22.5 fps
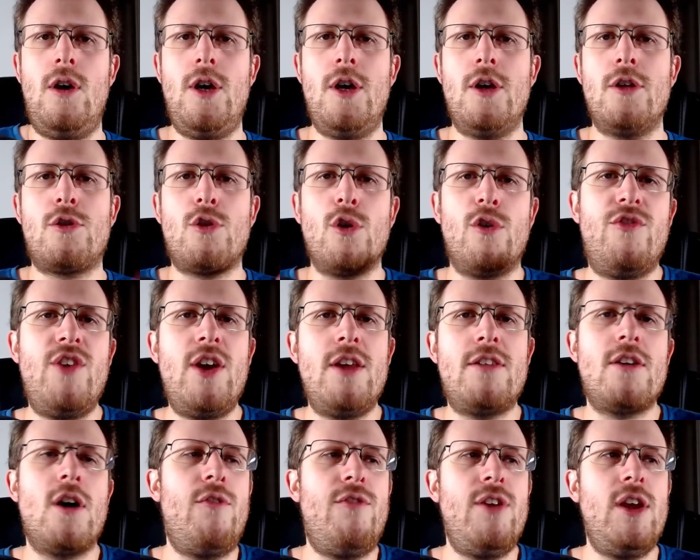So these
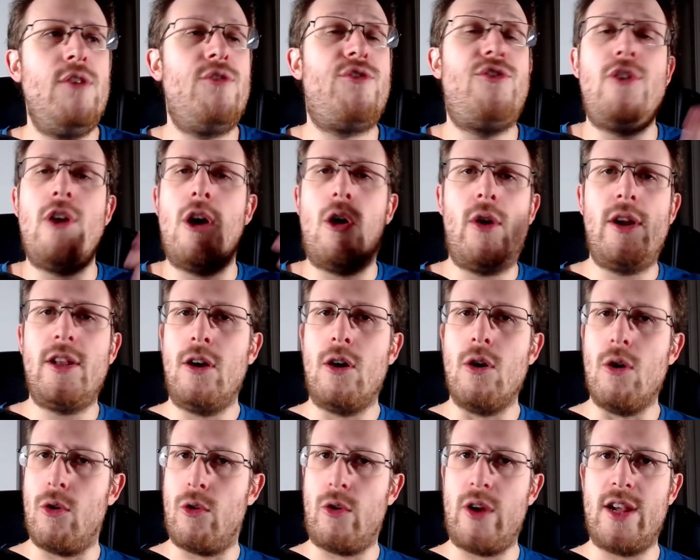are the
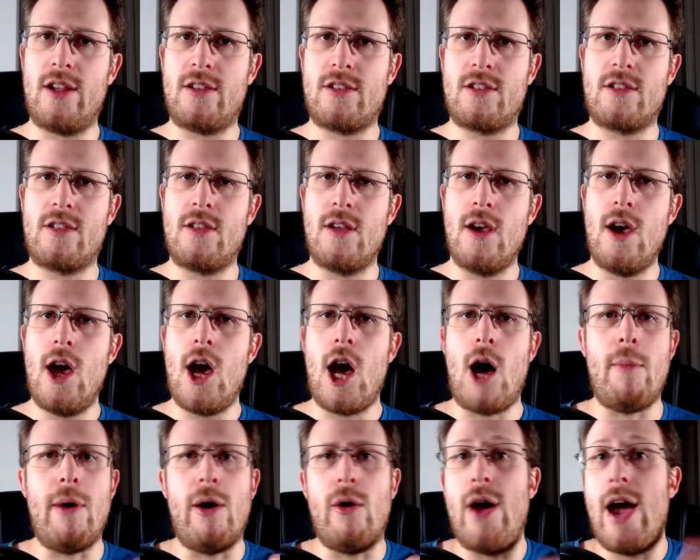theoretical risks
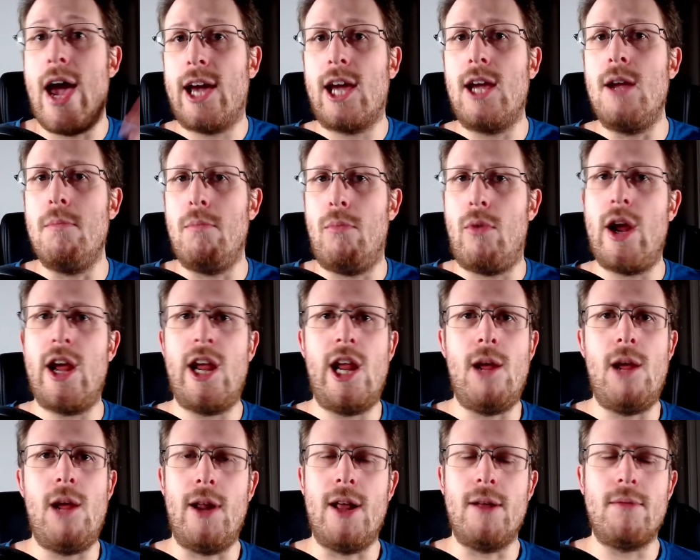about hacking brain
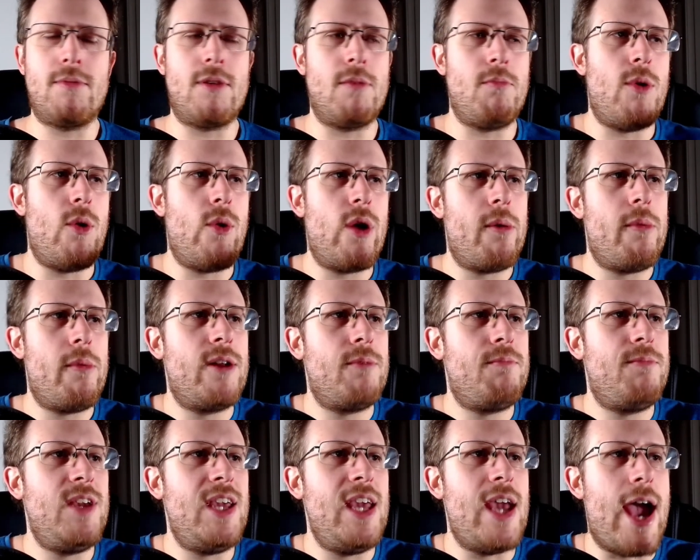implants, but what about
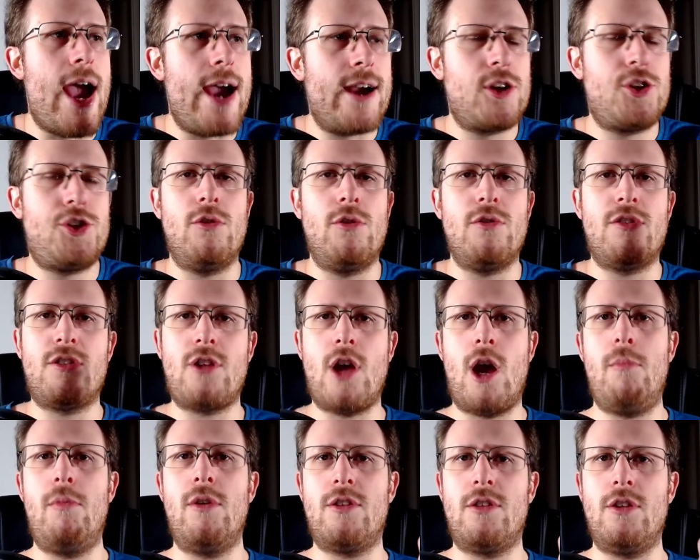the actual
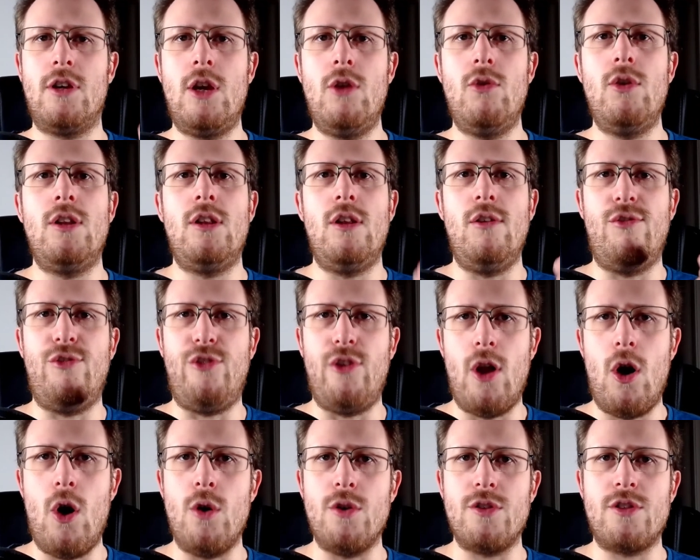cybersecurity
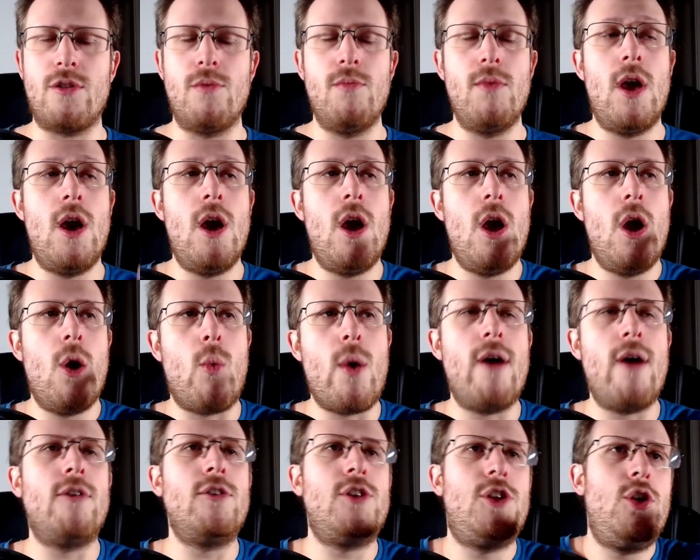flaws?
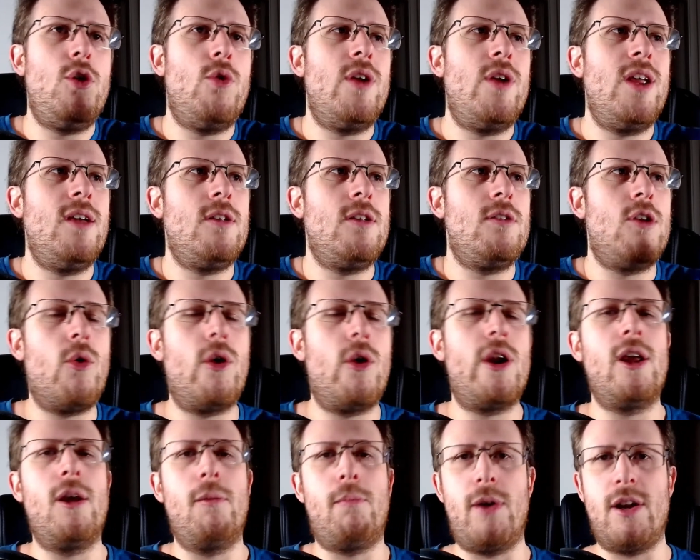Well, during
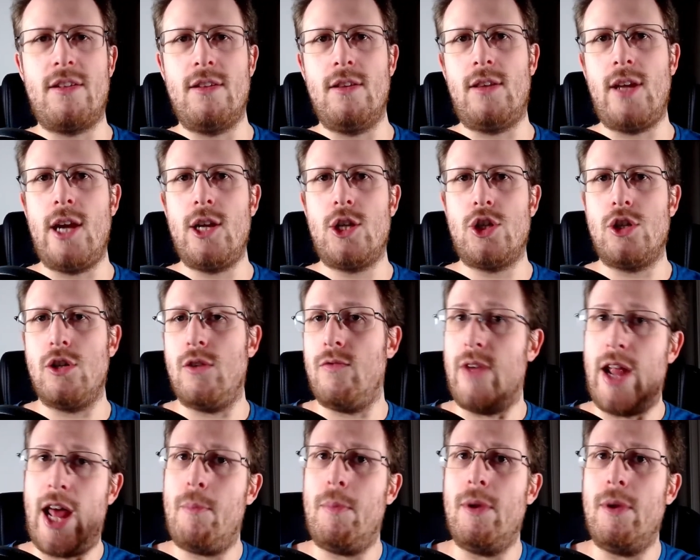Neuralink presentation
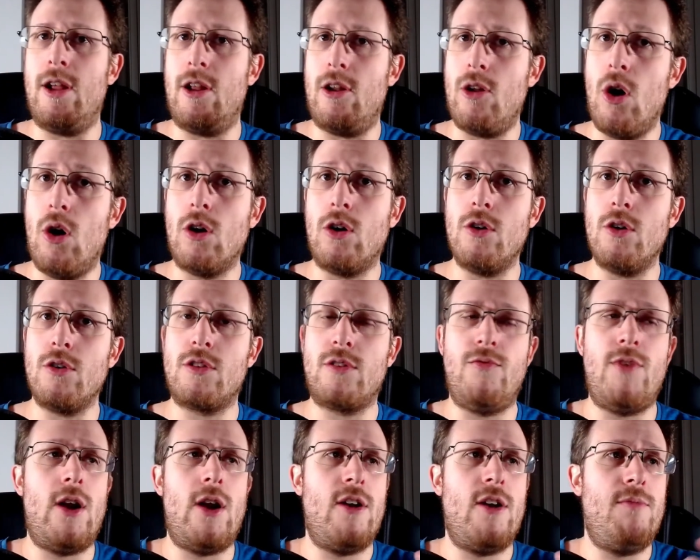that happened in August,
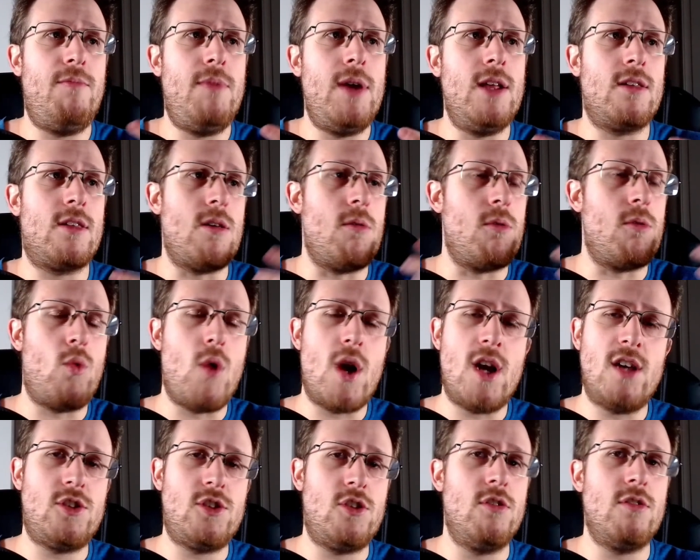there have been some
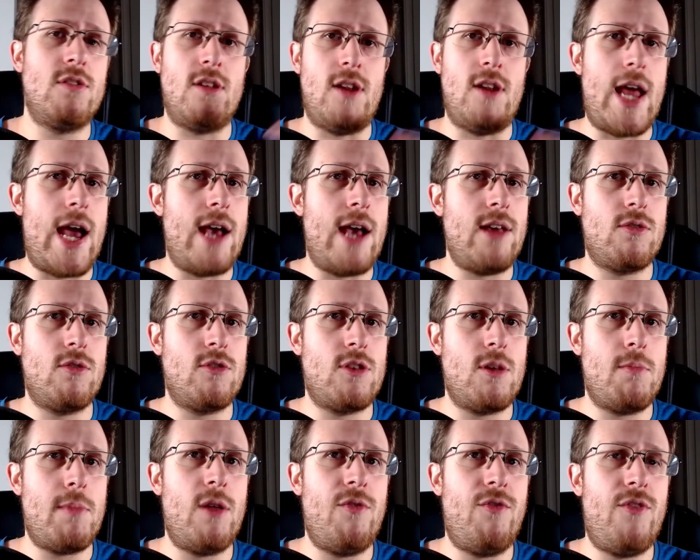questions and answers
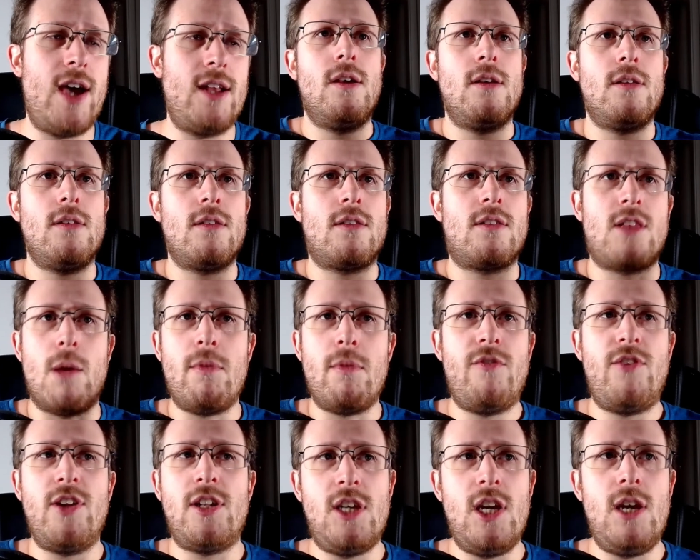about that. Some of
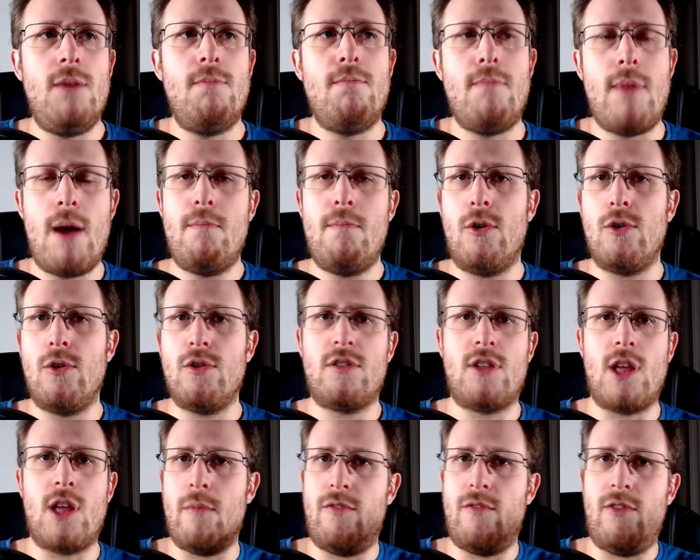the team members,
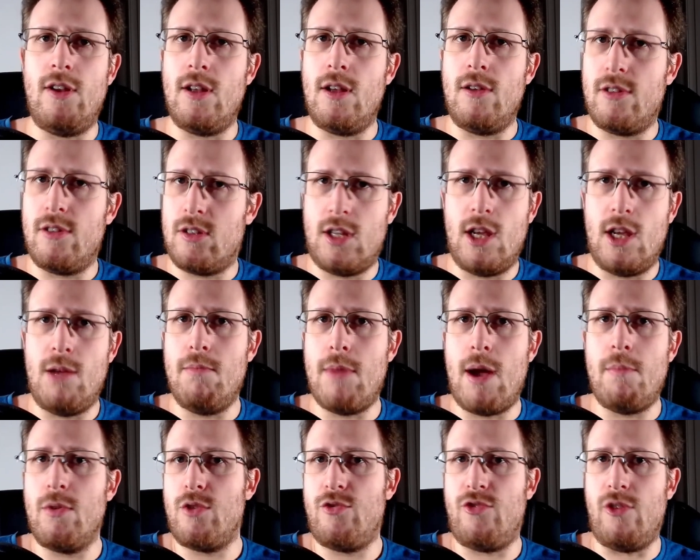some of the team
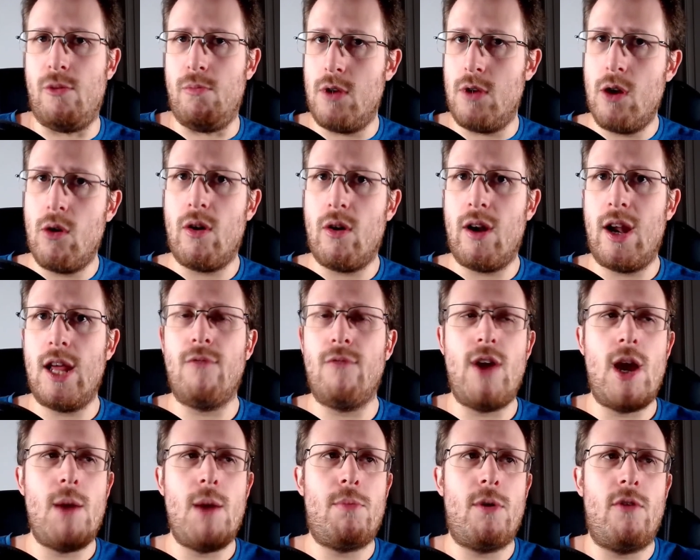members from Neuralink,
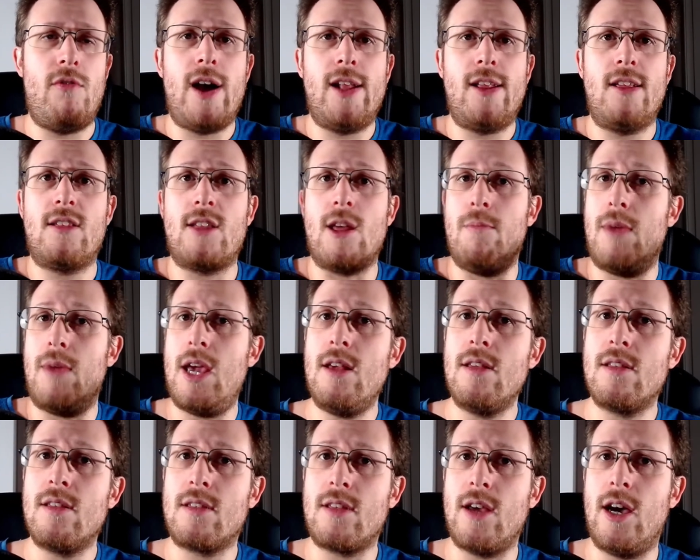they provided some
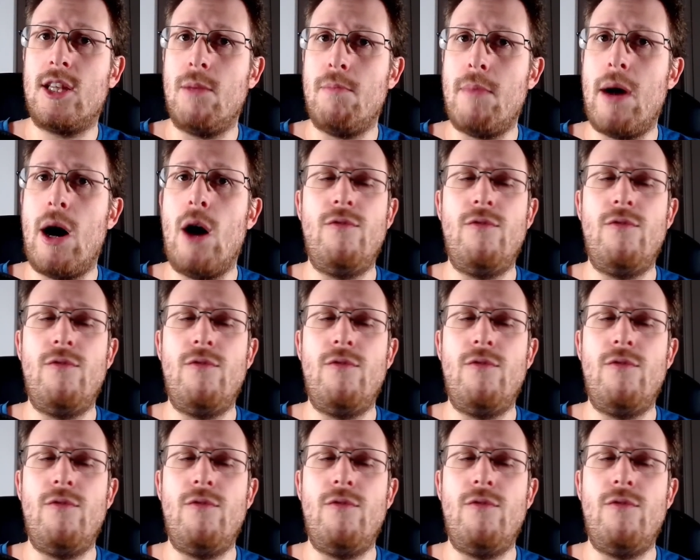insight about